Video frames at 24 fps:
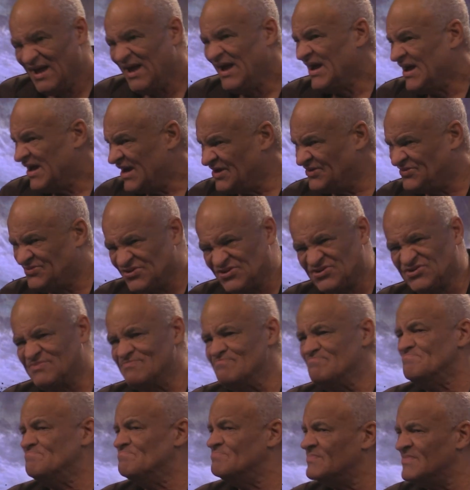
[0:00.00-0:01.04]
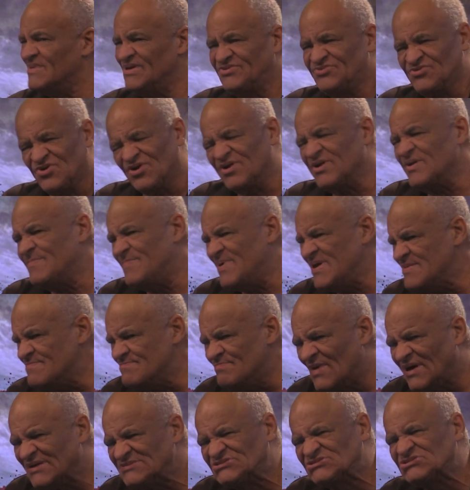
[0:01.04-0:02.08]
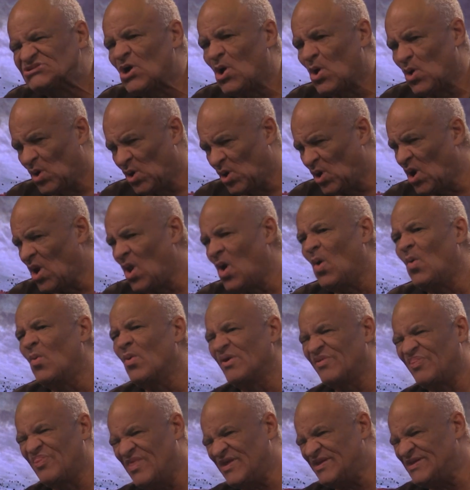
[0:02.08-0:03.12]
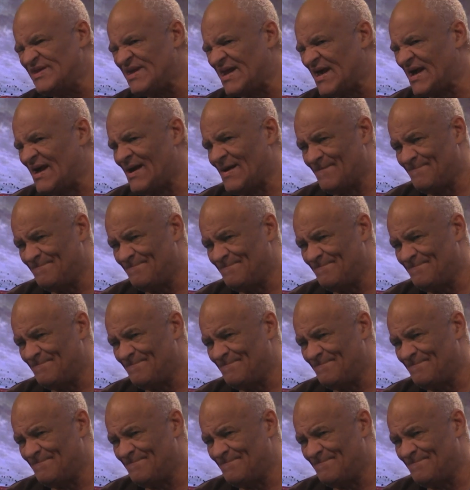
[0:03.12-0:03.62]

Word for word: is it's going to be much lower than that.